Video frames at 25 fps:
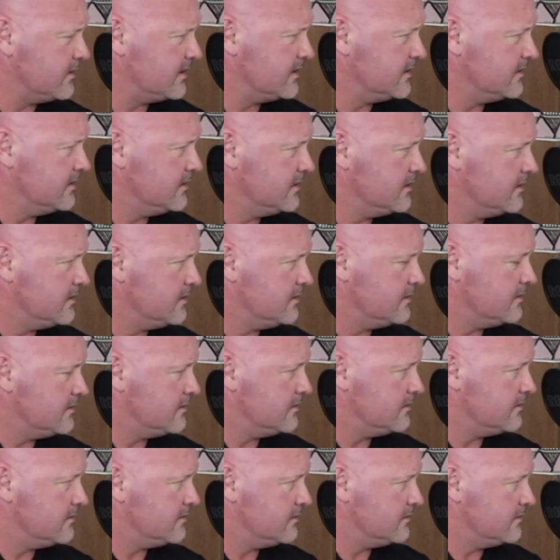what if I ate
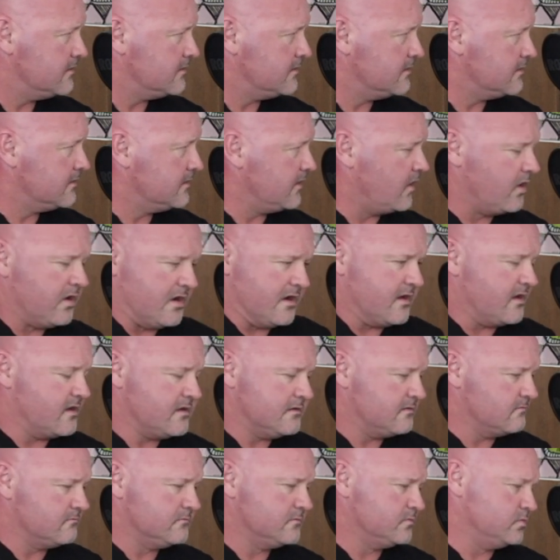2 hours before?
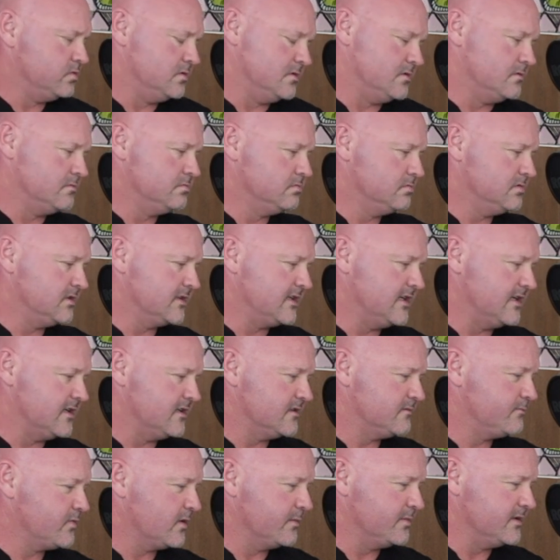3 hours before? Again,
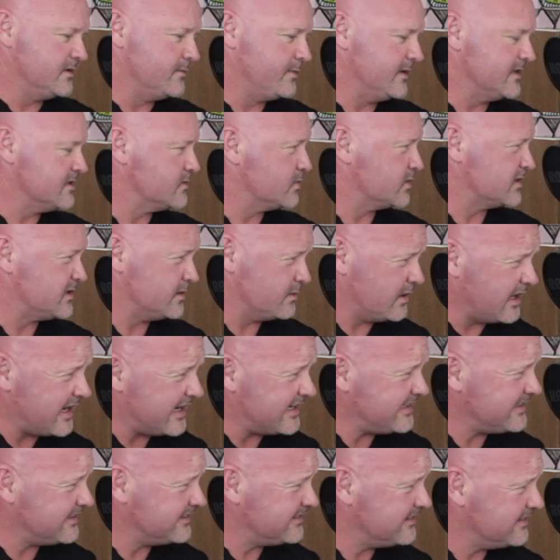it probably depends what you
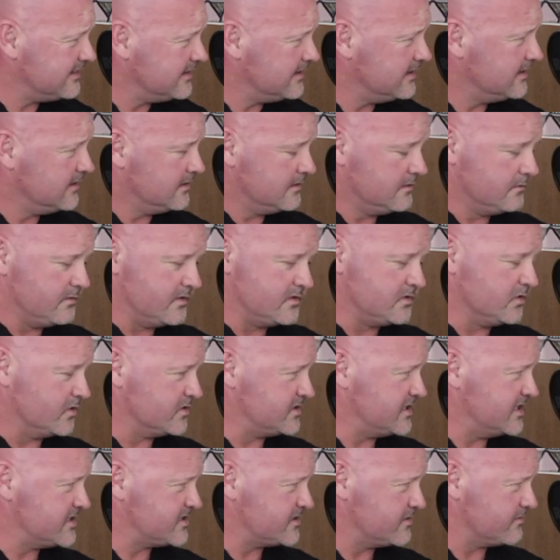ate with
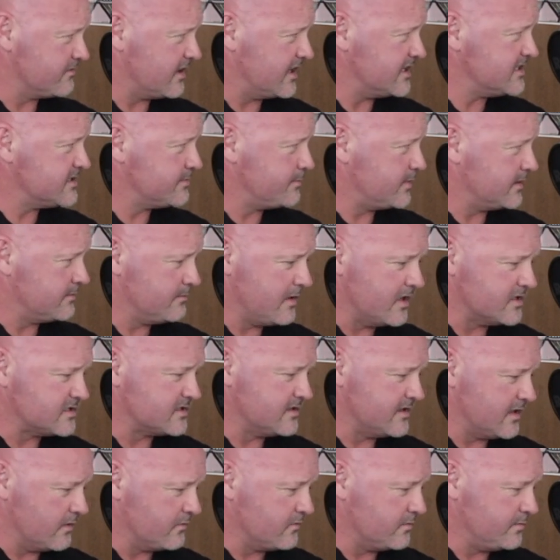digestion rates, but
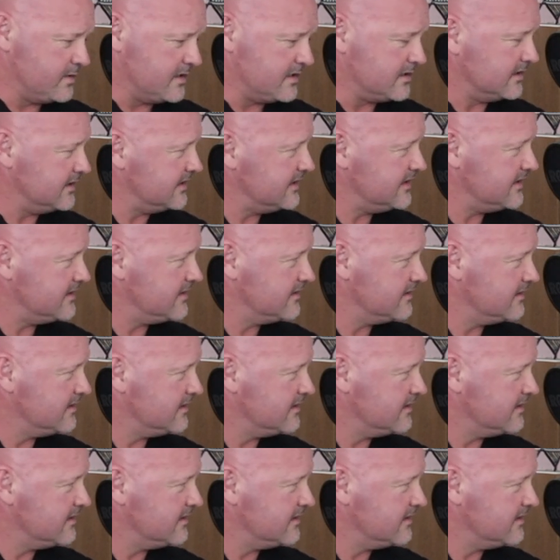most of that would be cleared.